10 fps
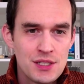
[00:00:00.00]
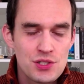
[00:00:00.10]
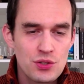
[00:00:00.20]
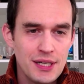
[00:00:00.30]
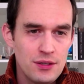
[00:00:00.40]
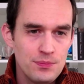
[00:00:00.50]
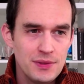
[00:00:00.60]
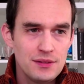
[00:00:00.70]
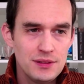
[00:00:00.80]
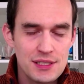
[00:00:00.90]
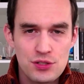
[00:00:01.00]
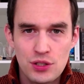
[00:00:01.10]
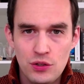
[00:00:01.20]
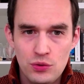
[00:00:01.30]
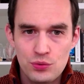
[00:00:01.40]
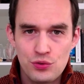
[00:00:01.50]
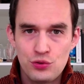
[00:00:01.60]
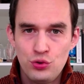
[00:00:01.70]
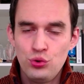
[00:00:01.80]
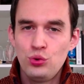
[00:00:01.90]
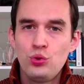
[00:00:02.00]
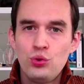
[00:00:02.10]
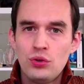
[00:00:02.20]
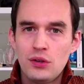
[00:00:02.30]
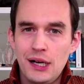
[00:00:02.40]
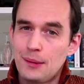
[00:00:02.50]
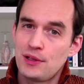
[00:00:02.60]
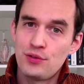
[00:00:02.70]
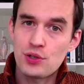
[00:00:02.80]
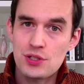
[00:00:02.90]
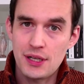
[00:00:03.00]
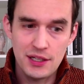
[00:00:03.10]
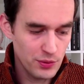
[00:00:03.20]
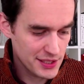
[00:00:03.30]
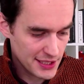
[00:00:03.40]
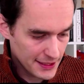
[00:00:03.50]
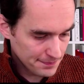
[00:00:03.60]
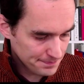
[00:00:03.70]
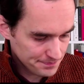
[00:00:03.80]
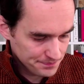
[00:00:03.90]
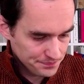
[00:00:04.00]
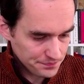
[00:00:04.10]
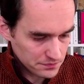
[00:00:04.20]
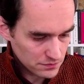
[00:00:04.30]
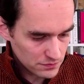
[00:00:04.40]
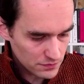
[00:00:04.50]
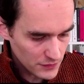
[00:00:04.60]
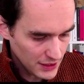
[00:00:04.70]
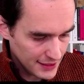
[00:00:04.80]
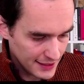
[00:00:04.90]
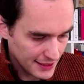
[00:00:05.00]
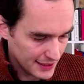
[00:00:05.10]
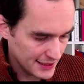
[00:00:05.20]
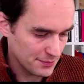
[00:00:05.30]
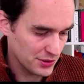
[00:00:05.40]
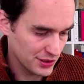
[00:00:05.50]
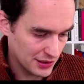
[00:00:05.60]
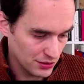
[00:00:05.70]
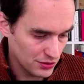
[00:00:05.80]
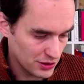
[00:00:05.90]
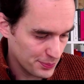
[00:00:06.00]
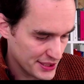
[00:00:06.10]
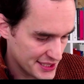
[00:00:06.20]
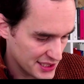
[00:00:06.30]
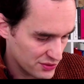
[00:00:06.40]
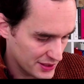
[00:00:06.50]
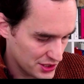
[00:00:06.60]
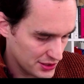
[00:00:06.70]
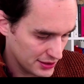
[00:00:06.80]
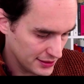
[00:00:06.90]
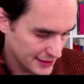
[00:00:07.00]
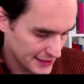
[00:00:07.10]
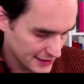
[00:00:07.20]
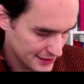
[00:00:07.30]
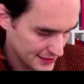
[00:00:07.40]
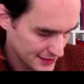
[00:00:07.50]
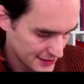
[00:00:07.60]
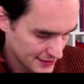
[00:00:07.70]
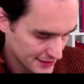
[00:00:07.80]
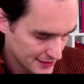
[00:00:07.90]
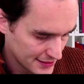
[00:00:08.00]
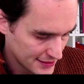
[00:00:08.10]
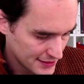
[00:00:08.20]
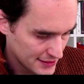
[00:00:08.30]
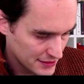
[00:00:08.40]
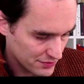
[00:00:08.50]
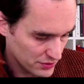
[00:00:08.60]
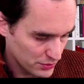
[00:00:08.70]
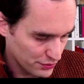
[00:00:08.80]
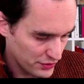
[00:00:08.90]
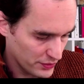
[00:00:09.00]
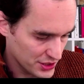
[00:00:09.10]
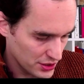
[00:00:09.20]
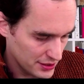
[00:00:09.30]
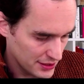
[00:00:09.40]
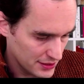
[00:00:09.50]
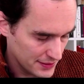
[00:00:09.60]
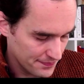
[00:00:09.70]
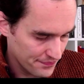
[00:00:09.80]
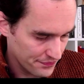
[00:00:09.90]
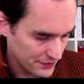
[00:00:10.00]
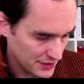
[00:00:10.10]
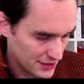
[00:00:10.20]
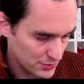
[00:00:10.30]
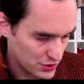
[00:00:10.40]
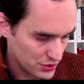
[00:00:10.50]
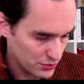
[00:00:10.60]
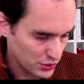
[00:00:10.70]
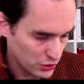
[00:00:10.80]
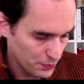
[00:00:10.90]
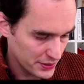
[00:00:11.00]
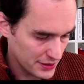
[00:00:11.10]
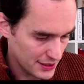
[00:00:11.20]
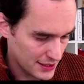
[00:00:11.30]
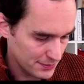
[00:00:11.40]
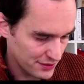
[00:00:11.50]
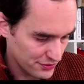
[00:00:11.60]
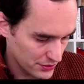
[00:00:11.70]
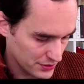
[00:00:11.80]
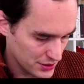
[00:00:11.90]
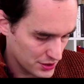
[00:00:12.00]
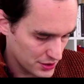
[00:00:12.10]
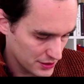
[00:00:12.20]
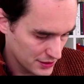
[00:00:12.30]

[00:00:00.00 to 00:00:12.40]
So now let's go to OmniFocus on iOS again. And I'm going to long press this widget to delete it. Remove the widget. I'm just going to open OmniFocus.